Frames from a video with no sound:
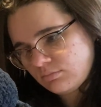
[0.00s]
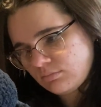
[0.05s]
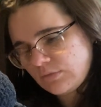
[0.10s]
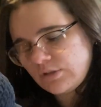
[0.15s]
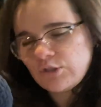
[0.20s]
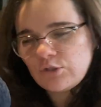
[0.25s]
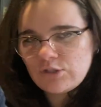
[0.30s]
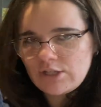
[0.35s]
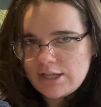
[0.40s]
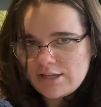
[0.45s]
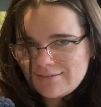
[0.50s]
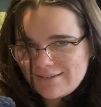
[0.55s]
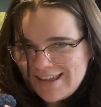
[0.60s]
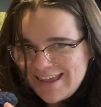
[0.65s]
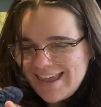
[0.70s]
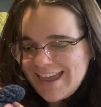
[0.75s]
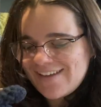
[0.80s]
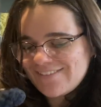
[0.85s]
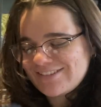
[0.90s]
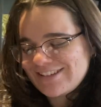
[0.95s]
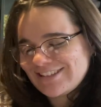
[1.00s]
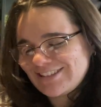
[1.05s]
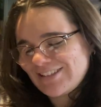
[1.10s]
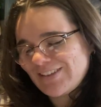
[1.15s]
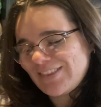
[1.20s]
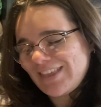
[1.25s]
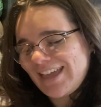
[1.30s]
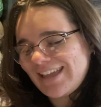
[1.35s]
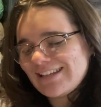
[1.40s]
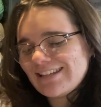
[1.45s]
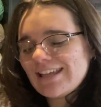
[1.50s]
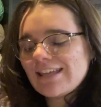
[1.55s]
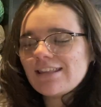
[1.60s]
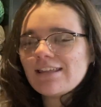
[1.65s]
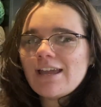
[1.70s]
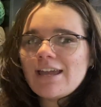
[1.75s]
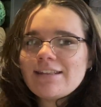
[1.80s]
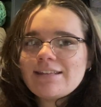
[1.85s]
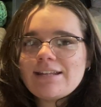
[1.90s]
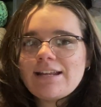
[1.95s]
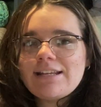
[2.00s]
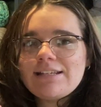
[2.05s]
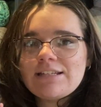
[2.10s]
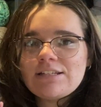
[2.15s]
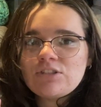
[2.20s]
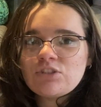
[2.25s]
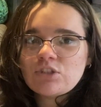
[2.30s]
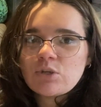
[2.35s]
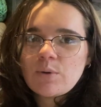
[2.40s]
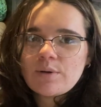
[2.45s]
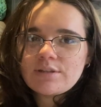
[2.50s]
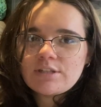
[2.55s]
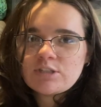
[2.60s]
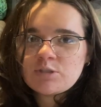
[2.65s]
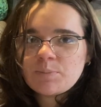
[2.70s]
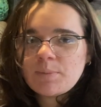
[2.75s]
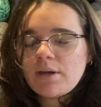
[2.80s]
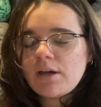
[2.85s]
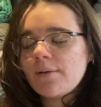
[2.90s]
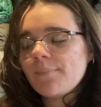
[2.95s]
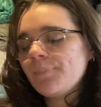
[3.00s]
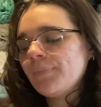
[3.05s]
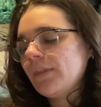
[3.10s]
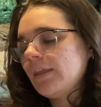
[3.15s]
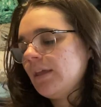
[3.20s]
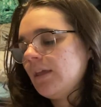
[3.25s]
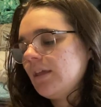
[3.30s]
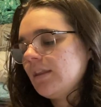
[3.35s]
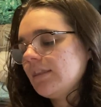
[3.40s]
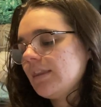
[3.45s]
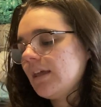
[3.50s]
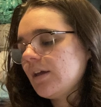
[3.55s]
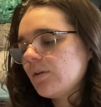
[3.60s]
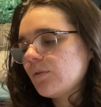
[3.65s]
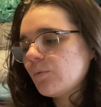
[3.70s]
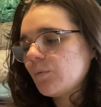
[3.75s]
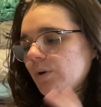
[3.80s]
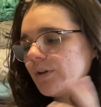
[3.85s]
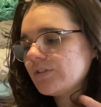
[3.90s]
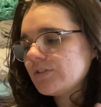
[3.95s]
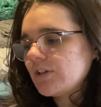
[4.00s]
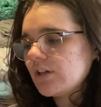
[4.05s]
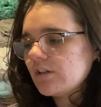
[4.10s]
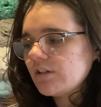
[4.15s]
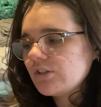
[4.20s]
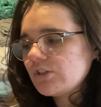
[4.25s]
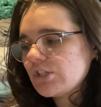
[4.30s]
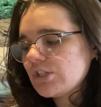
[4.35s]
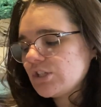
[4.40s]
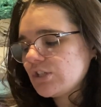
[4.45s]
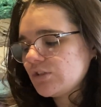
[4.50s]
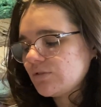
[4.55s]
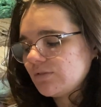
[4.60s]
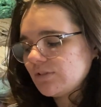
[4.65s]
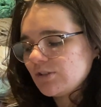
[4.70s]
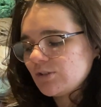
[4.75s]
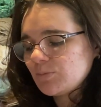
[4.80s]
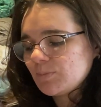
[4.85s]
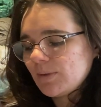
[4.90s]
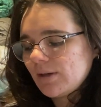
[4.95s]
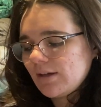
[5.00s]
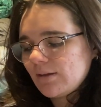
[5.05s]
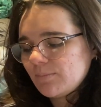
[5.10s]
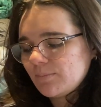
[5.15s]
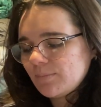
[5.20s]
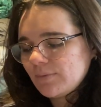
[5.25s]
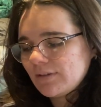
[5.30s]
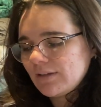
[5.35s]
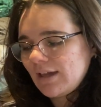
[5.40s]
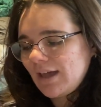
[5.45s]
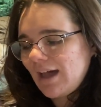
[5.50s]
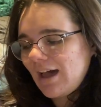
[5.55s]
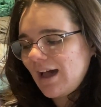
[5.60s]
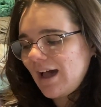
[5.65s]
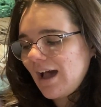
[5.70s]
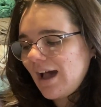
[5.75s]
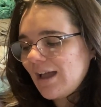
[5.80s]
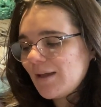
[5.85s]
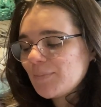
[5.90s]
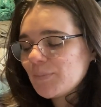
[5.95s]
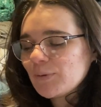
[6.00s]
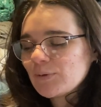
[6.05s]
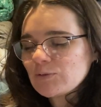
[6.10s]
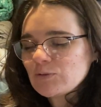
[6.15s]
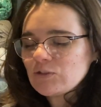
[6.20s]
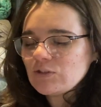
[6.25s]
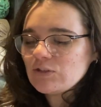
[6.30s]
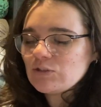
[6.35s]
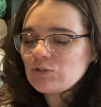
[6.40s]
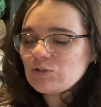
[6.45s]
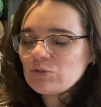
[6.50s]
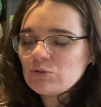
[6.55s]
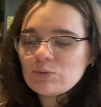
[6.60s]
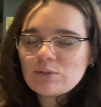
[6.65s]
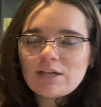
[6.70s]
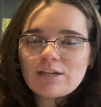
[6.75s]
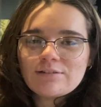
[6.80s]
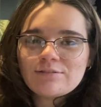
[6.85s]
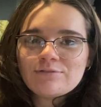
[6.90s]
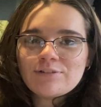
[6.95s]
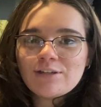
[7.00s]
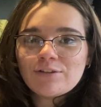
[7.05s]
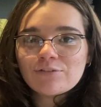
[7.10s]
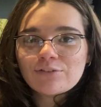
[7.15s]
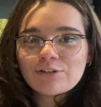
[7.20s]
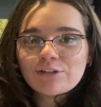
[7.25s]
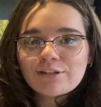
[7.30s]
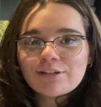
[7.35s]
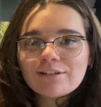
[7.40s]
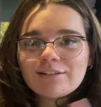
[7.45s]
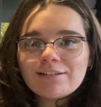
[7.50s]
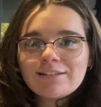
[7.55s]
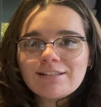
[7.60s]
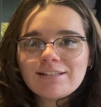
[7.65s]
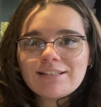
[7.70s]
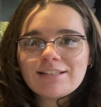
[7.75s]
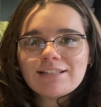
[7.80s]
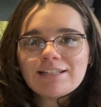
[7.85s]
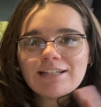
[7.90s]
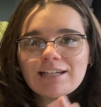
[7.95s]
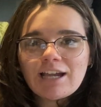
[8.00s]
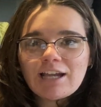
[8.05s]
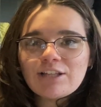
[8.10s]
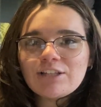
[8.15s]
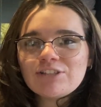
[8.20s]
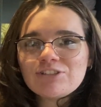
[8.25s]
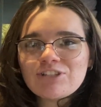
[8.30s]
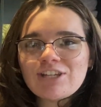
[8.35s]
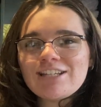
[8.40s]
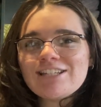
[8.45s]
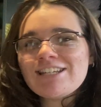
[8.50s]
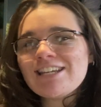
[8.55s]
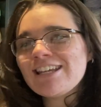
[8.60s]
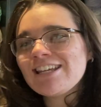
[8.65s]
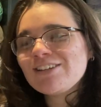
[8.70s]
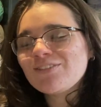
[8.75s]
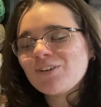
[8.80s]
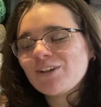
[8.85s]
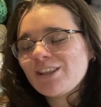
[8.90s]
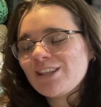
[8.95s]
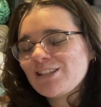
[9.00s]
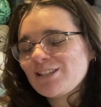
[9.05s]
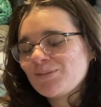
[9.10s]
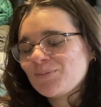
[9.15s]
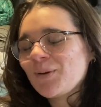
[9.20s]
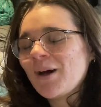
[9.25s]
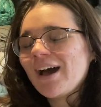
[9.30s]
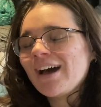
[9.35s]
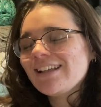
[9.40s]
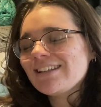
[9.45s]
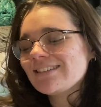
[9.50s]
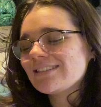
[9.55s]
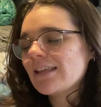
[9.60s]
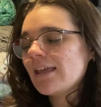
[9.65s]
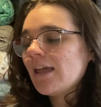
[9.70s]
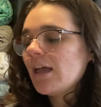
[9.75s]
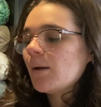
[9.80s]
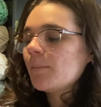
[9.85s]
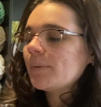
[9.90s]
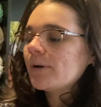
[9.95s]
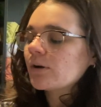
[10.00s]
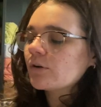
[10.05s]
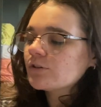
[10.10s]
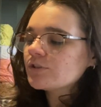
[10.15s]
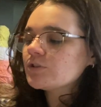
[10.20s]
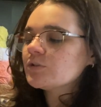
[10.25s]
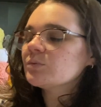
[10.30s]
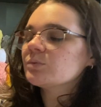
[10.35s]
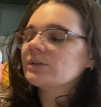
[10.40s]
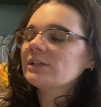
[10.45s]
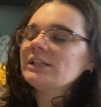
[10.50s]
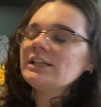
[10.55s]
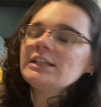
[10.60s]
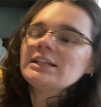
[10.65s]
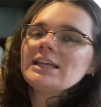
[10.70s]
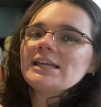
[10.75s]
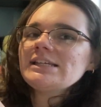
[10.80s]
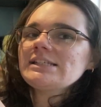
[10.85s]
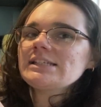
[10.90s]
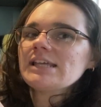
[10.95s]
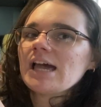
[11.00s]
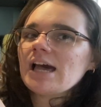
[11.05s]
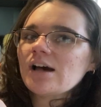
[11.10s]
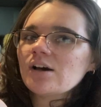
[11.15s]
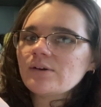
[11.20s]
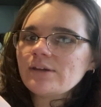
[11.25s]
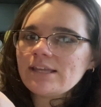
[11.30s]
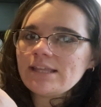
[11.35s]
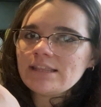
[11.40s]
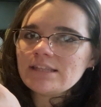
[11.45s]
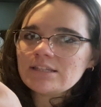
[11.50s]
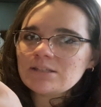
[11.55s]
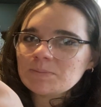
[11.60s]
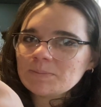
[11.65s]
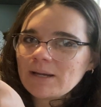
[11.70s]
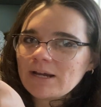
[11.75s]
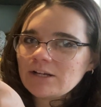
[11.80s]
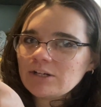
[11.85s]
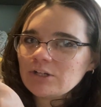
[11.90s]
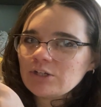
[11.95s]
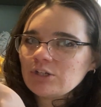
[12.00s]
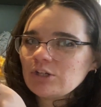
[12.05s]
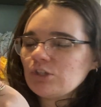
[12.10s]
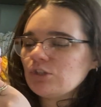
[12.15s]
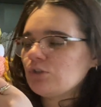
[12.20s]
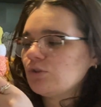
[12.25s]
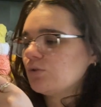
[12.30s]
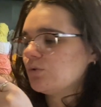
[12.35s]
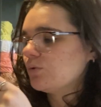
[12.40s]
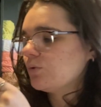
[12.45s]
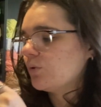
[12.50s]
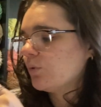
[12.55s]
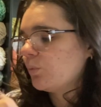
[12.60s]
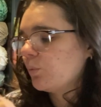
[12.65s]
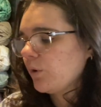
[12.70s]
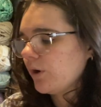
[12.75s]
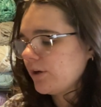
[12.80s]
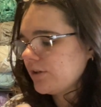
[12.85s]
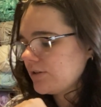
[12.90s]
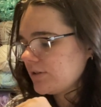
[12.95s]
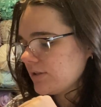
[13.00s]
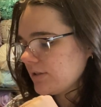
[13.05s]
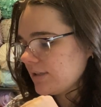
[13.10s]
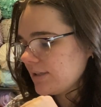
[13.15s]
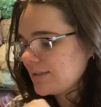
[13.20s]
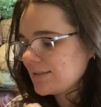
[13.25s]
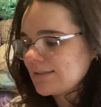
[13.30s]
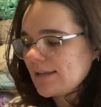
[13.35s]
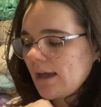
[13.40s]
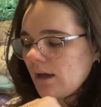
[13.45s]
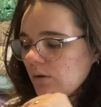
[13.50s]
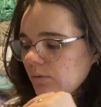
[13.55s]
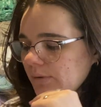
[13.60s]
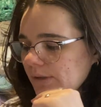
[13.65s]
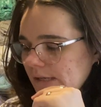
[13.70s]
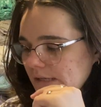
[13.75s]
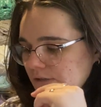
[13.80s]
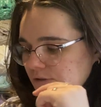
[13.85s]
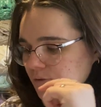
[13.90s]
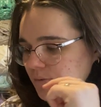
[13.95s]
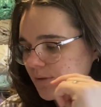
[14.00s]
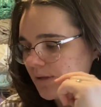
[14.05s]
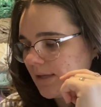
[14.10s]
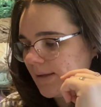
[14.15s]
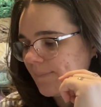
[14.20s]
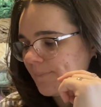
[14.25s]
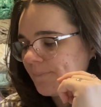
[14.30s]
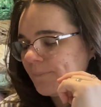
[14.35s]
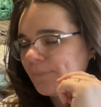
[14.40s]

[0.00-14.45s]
You did have to sew the head together, and then I did sew on the spot. There was color changes for the spot, but I personally do not favor color changing for the spots. But I also really liked how in this pattern you worked the snout into it.